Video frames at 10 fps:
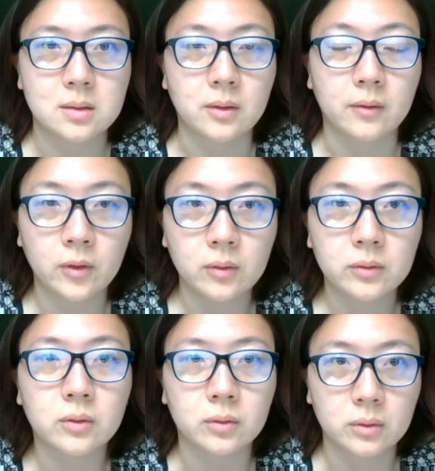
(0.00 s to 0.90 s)
the field
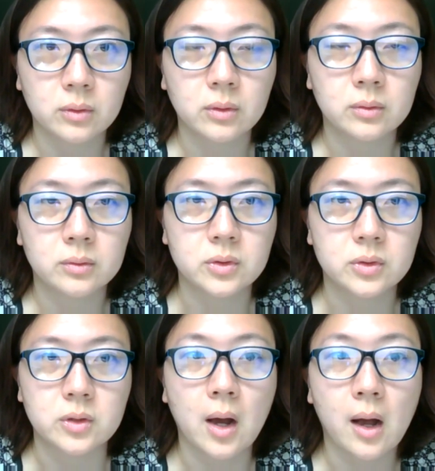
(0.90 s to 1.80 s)
crew to
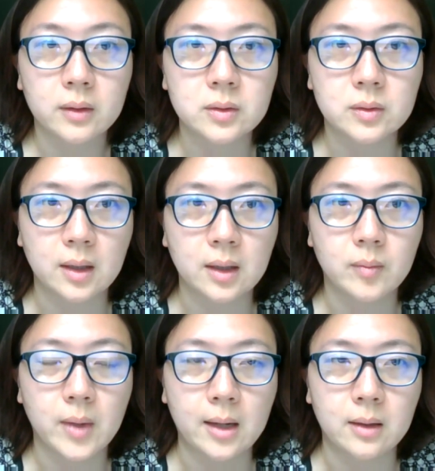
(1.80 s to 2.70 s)
talk to
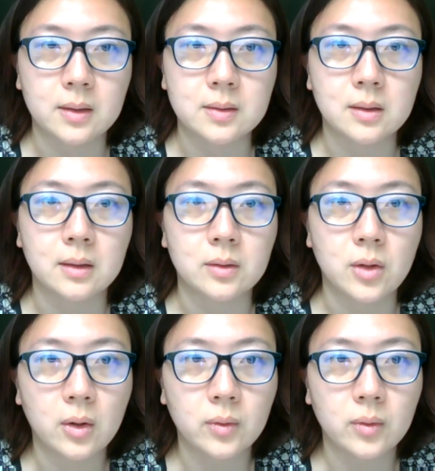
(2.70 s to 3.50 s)
them and then